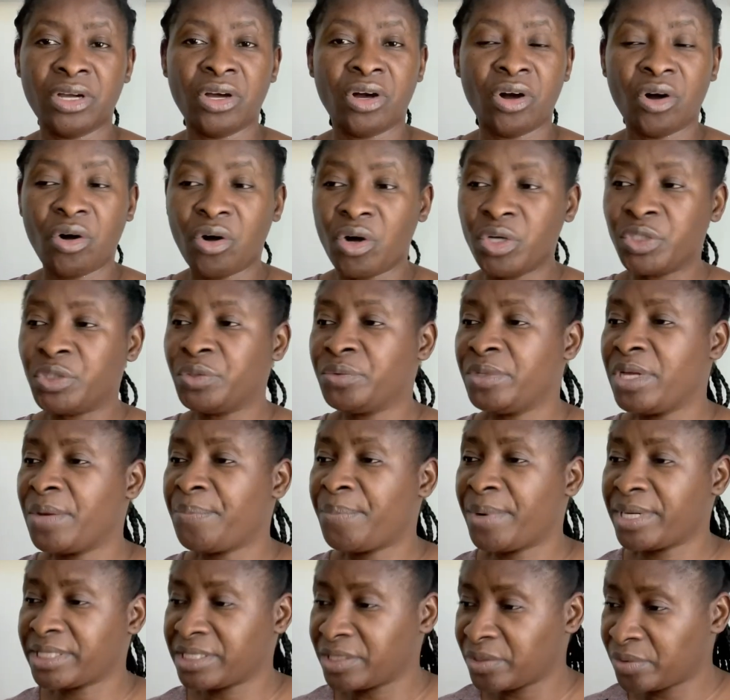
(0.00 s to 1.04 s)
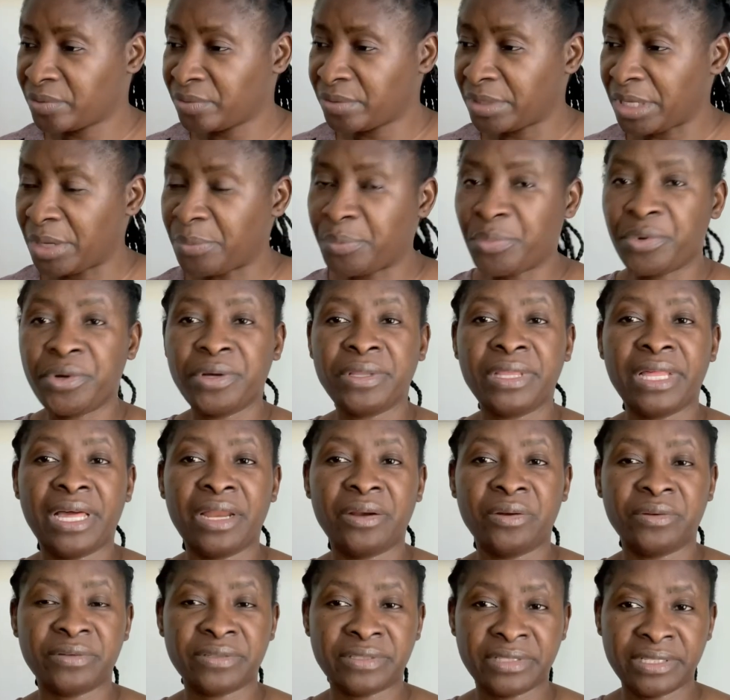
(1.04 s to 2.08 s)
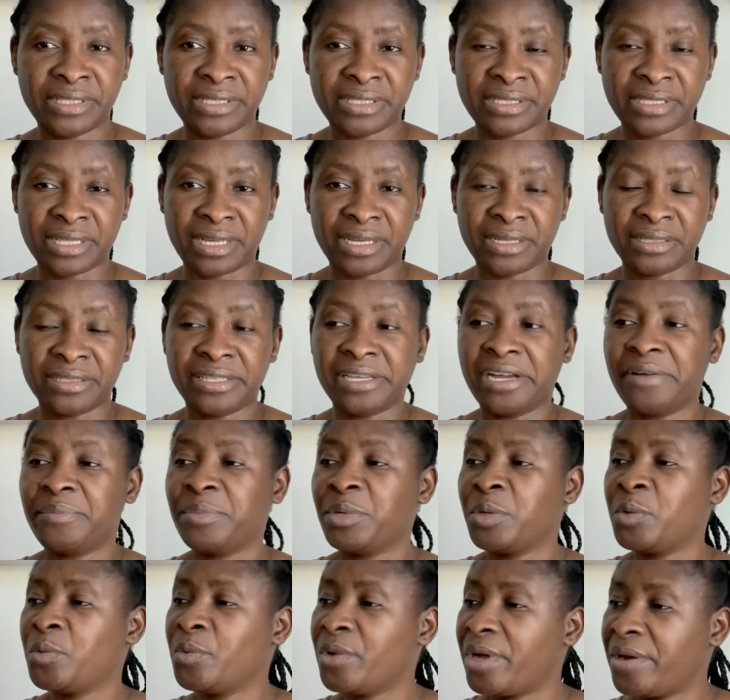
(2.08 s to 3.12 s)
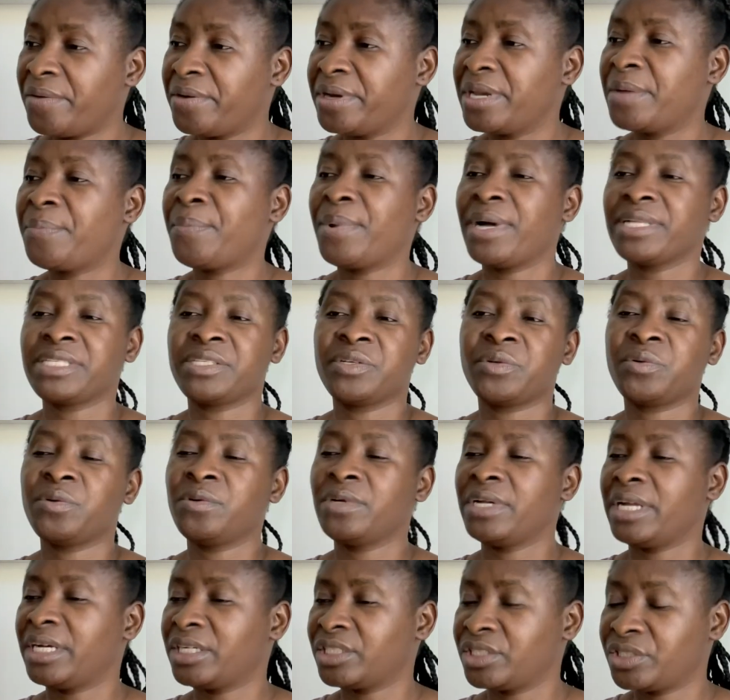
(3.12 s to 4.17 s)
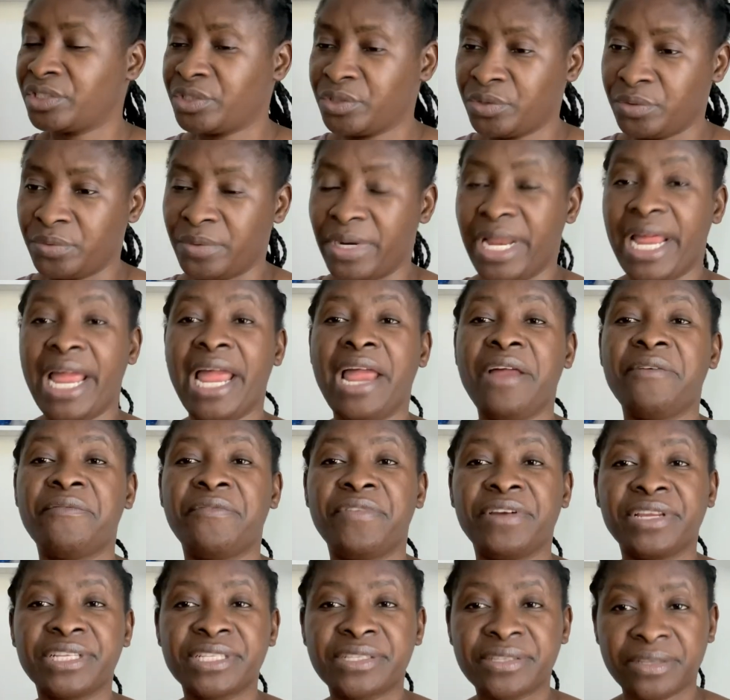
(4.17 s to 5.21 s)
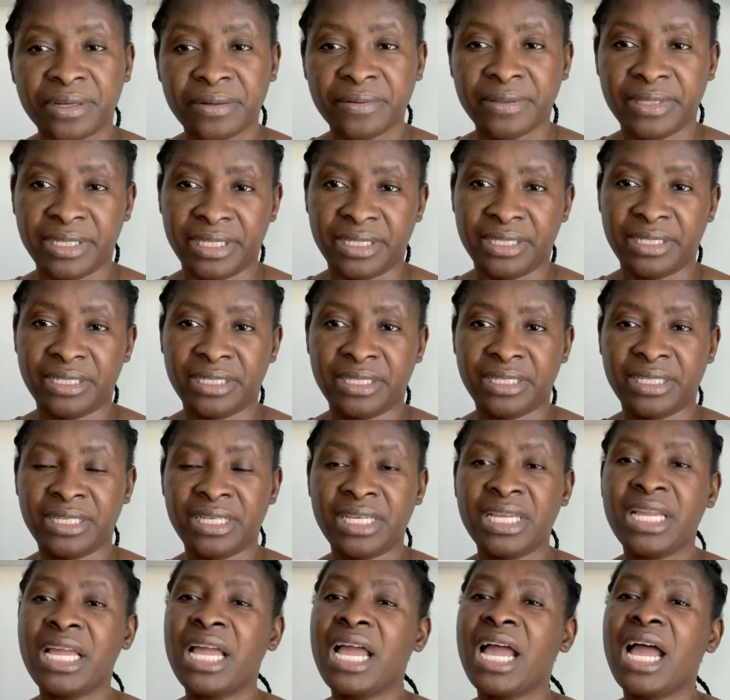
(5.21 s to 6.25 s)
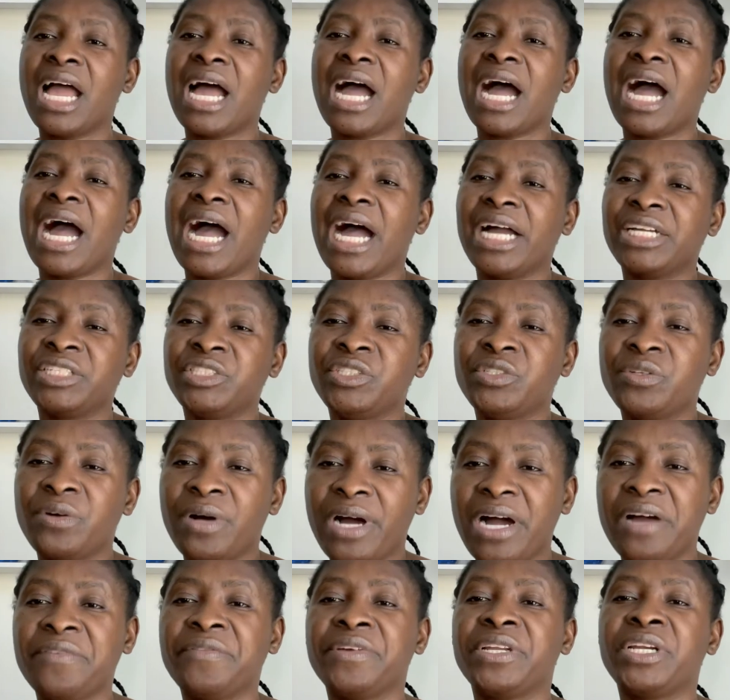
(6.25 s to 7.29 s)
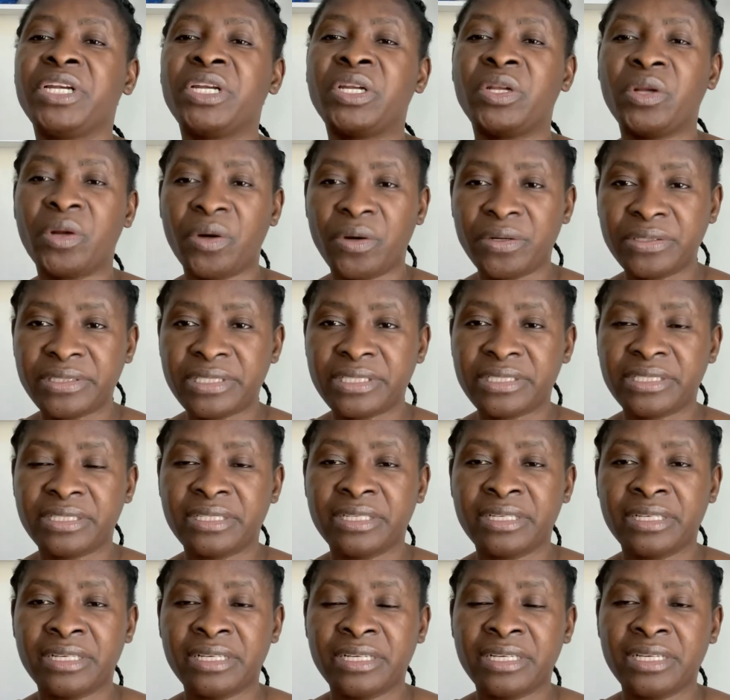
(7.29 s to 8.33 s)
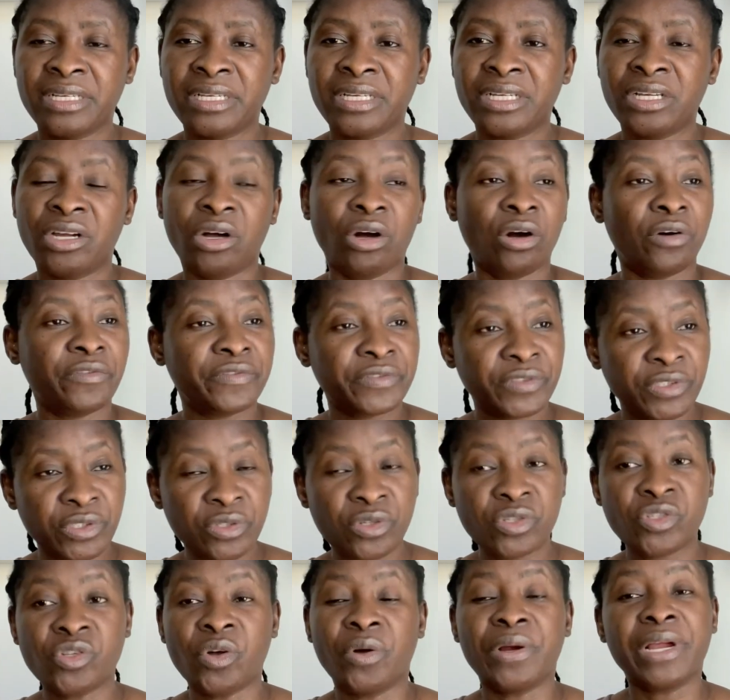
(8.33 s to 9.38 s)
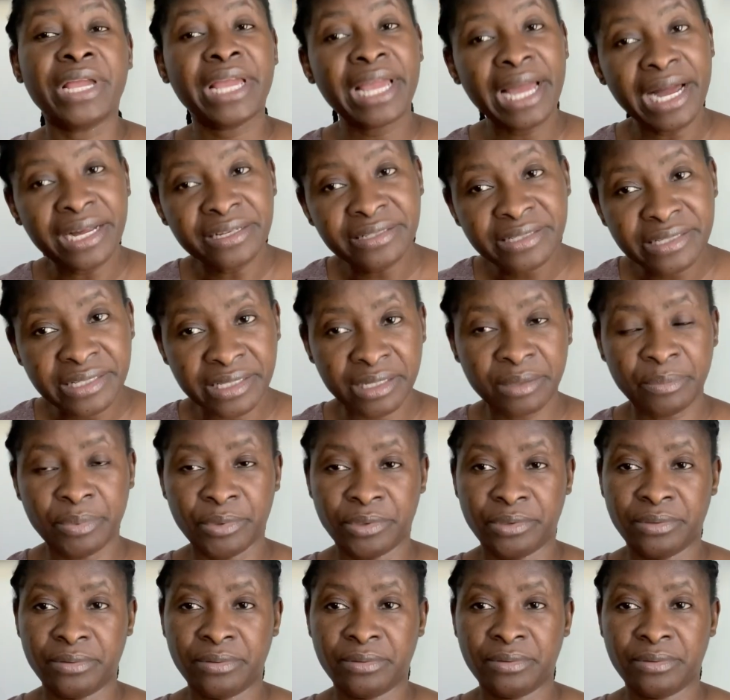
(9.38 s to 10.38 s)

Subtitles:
Or you know a particular brother or sister, they have been wearing a particular shoe every Sunday, and you have a lot of shoes uncountable,